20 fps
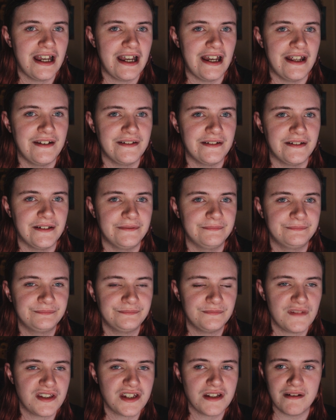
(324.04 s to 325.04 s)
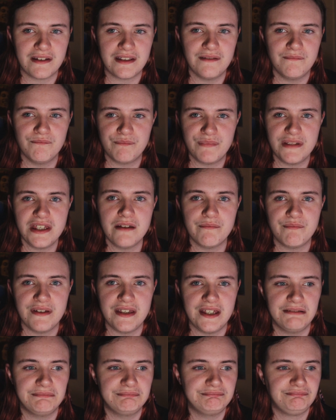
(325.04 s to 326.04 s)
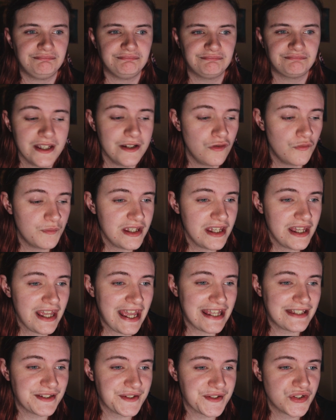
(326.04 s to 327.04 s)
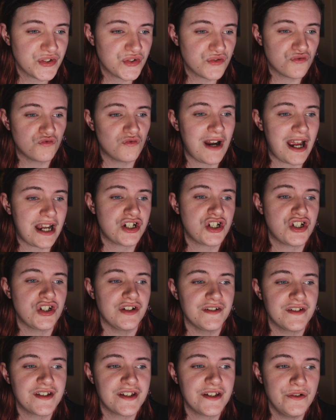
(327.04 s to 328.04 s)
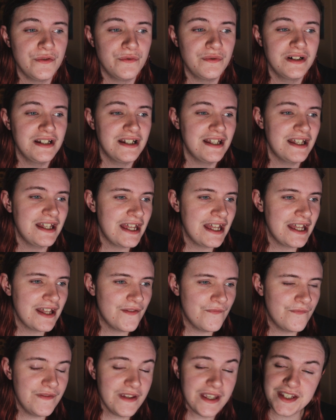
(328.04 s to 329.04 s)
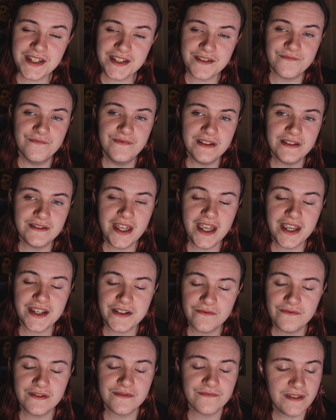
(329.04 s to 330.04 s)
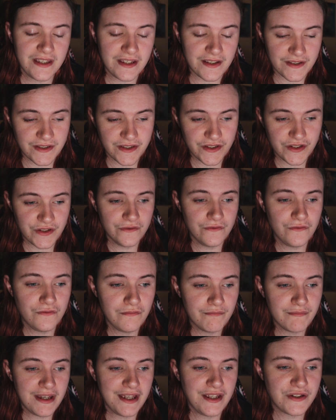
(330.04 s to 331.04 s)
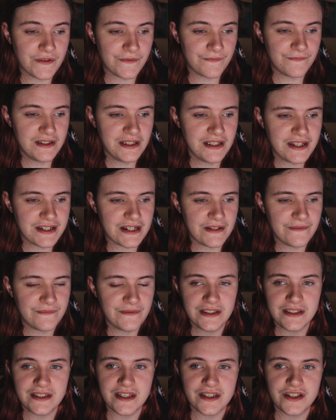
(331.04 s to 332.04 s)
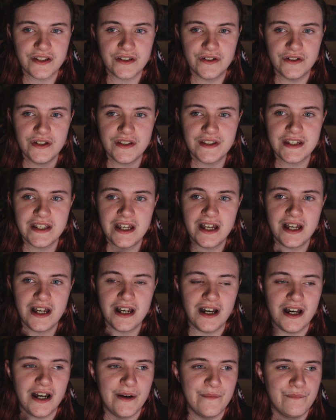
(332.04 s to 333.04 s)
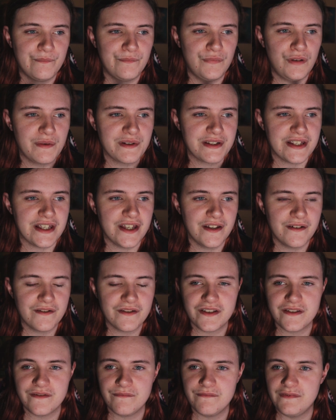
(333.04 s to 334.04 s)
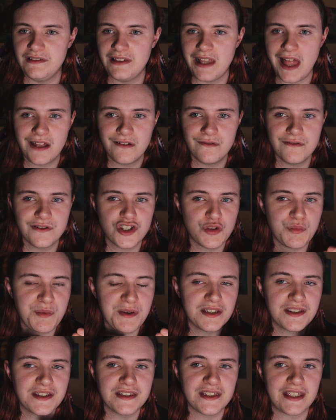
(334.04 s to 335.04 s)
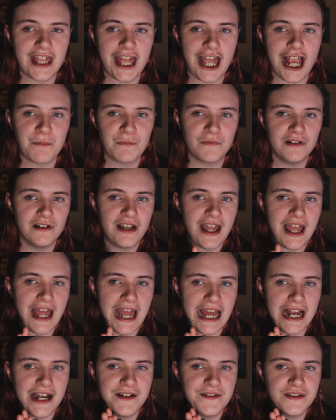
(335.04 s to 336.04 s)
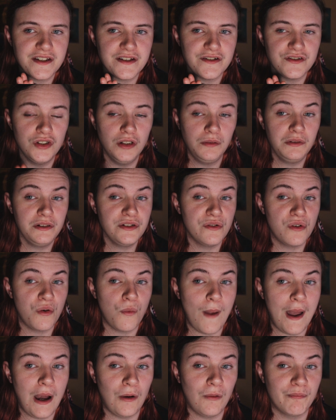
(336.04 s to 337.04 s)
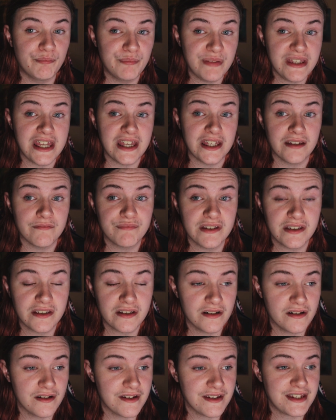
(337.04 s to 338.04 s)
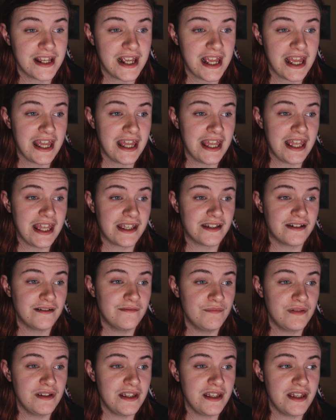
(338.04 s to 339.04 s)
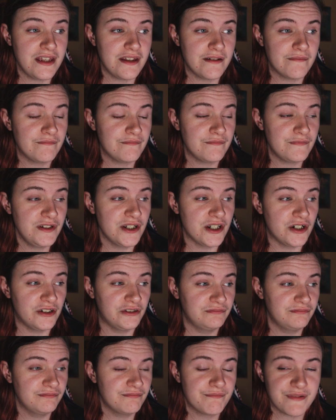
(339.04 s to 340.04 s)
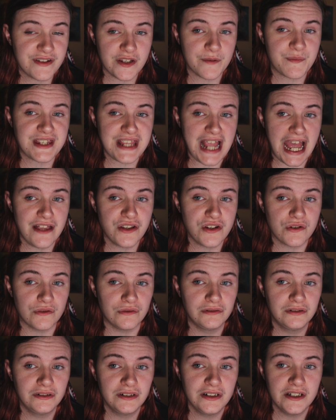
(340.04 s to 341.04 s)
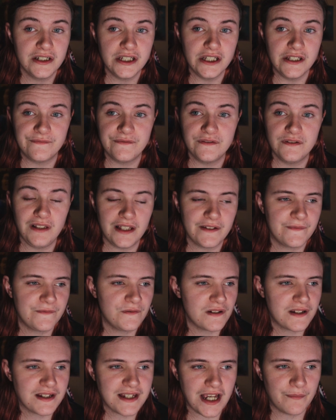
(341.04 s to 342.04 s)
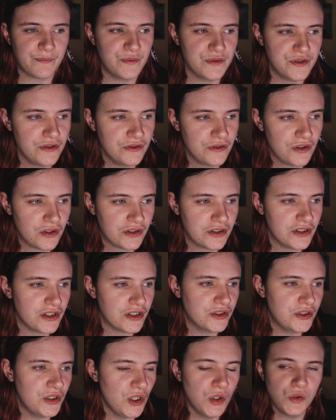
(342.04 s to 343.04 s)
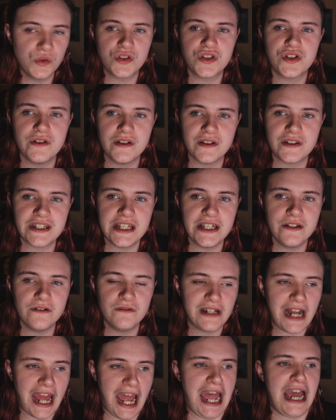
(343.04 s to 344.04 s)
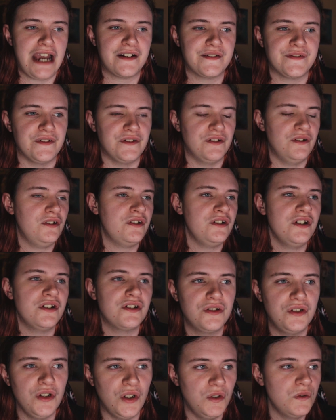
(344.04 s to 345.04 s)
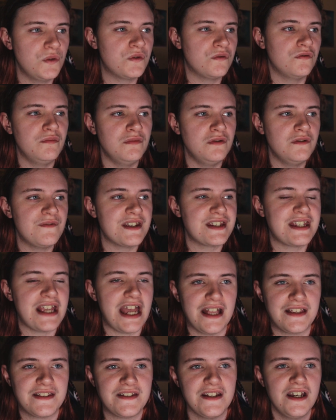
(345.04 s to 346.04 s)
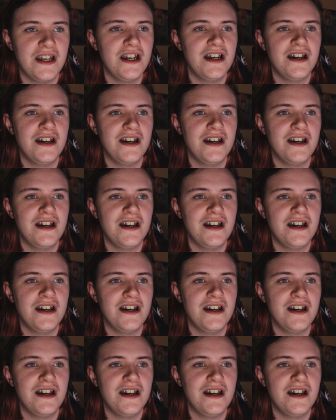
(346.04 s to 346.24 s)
And so it can be a bit, it'll be a distraction. So this, two major things I think it's good, what was it, language, speaking to the camera, and knowing your well-being, because it can be, you know, substantial. If, like, for example, you're not going to go to, say you're an actor, you're not going to go to a movie set